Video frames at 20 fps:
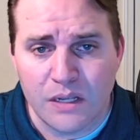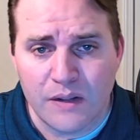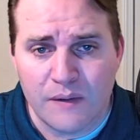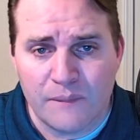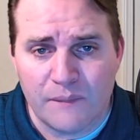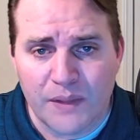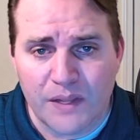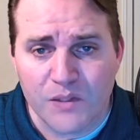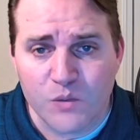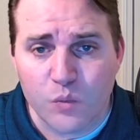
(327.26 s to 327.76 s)

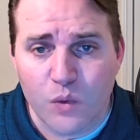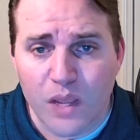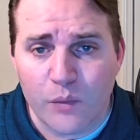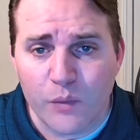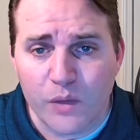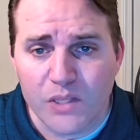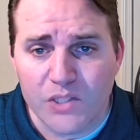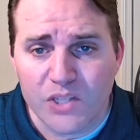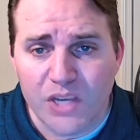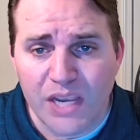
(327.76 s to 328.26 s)
That's why
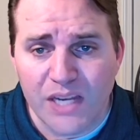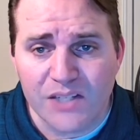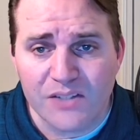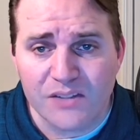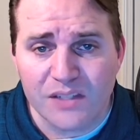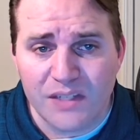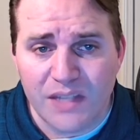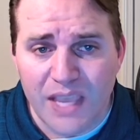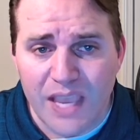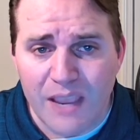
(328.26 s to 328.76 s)
we changed the
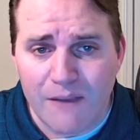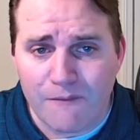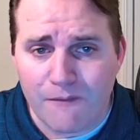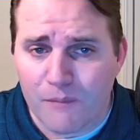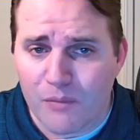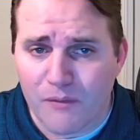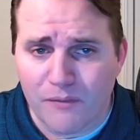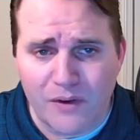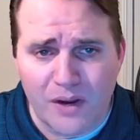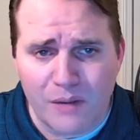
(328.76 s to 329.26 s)
day from
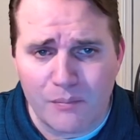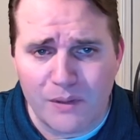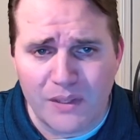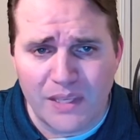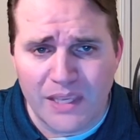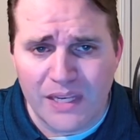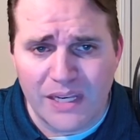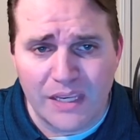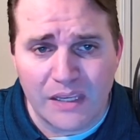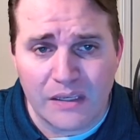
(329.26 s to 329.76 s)
the very
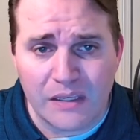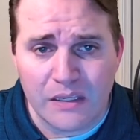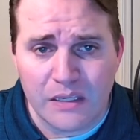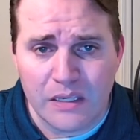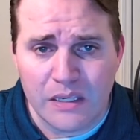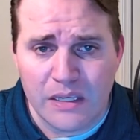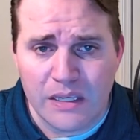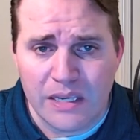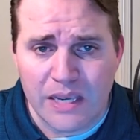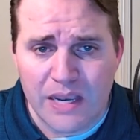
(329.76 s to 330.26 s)
beginning,
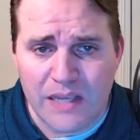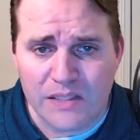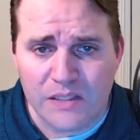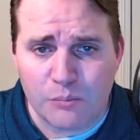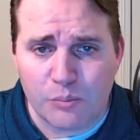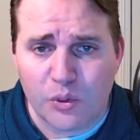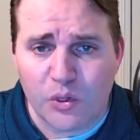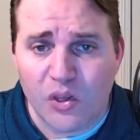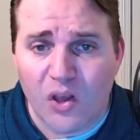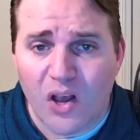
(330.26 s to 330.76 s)
as a
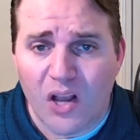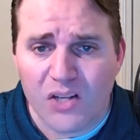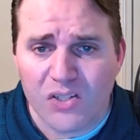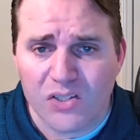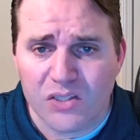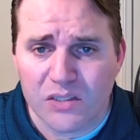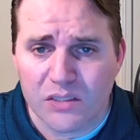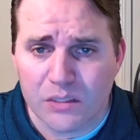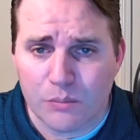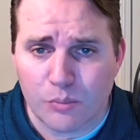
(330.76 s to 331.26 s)

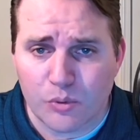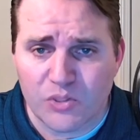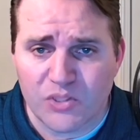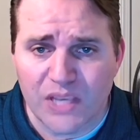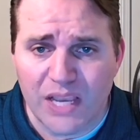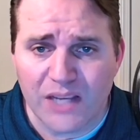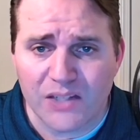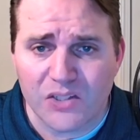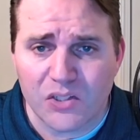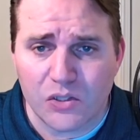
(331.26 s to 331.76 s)
precaution to
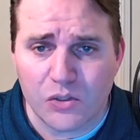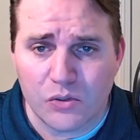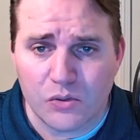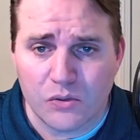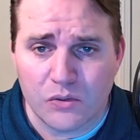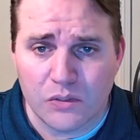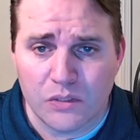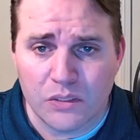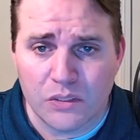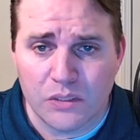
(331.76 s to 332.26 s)
protect you.
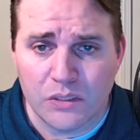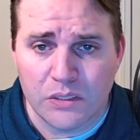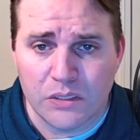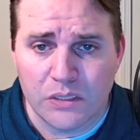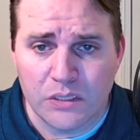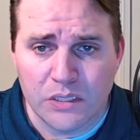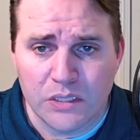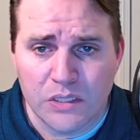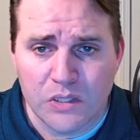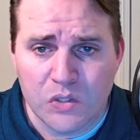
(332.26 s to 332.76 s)

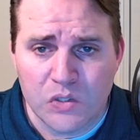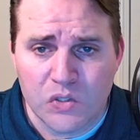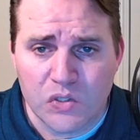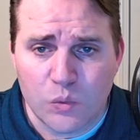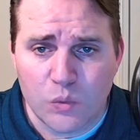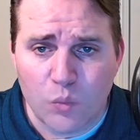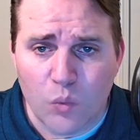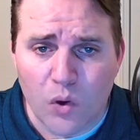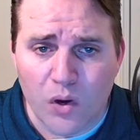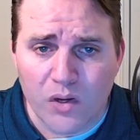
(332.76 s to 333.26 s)
She
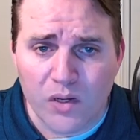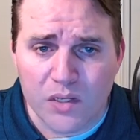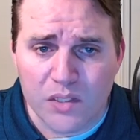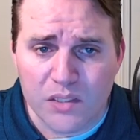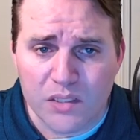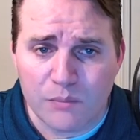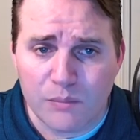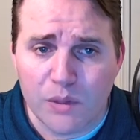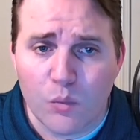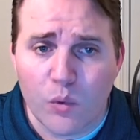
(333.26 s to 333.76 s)
warned us
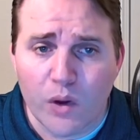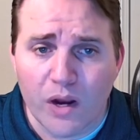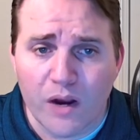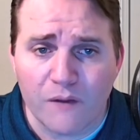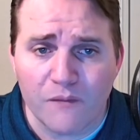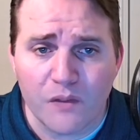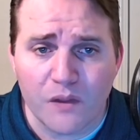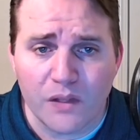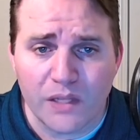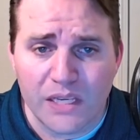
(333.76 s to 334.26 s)
to beware
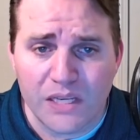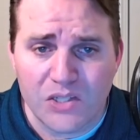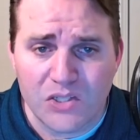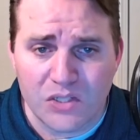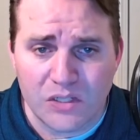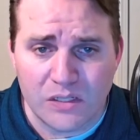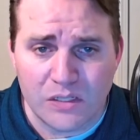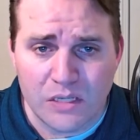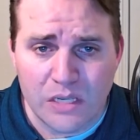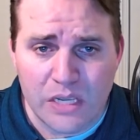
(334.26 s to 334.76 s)
of the
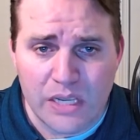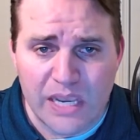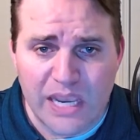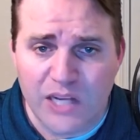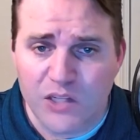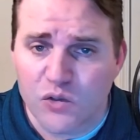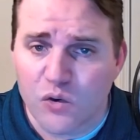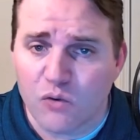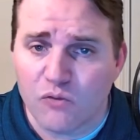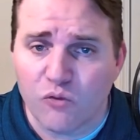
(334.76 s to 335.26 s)
Legion
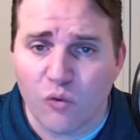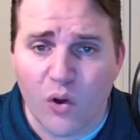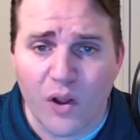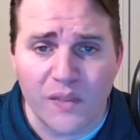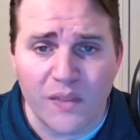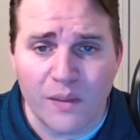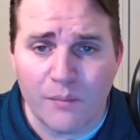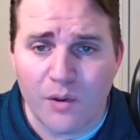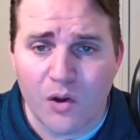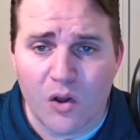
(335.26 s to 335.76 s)
and to avoid
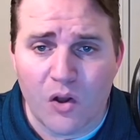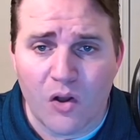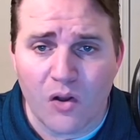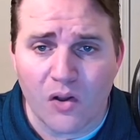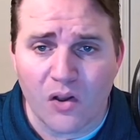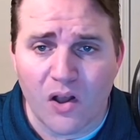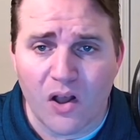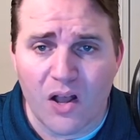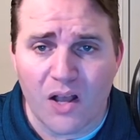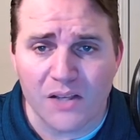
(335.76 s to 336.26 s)
them at all
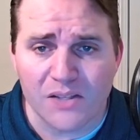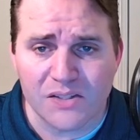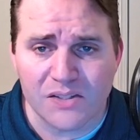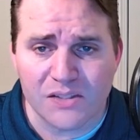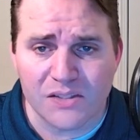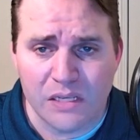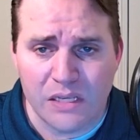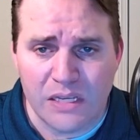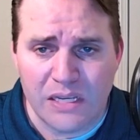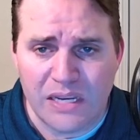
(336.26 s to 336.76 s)
costs,
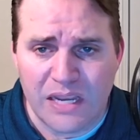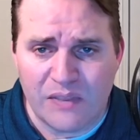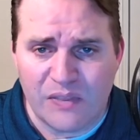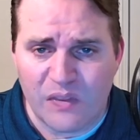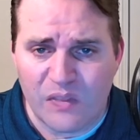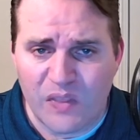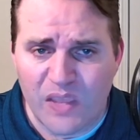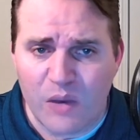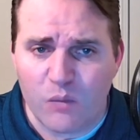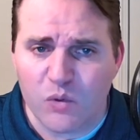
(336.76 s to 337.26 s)
and
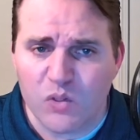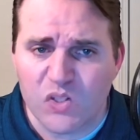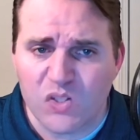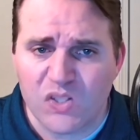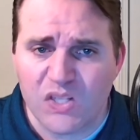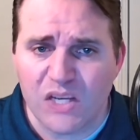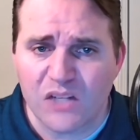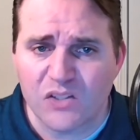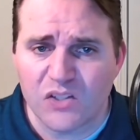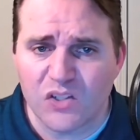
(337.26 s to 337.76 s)
that they would
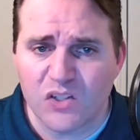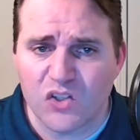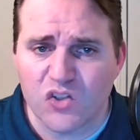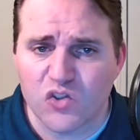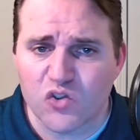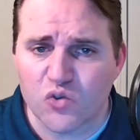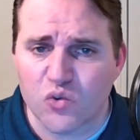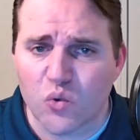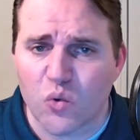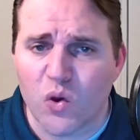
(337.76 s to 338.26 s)
seek to
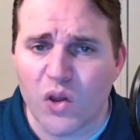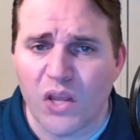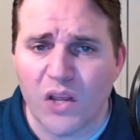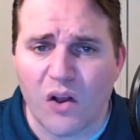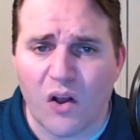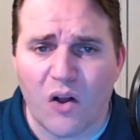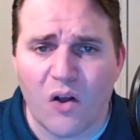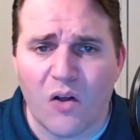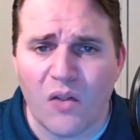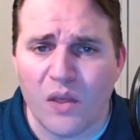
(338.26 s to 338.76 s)
destroy
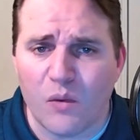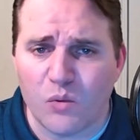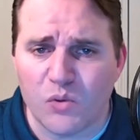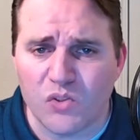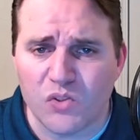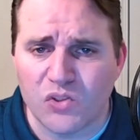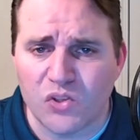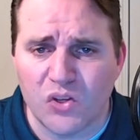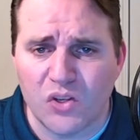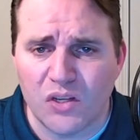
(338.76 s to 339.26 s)
all that was
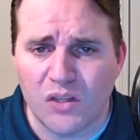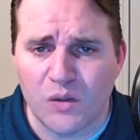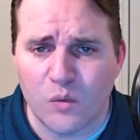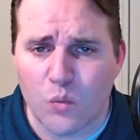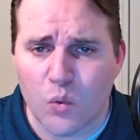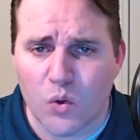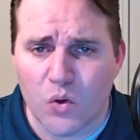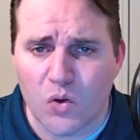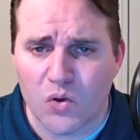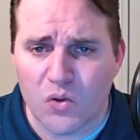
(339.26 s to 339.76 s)
good in the
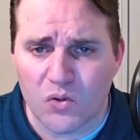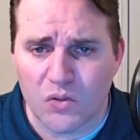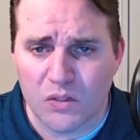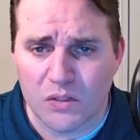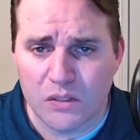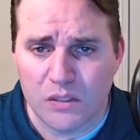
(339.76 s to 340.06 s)
world.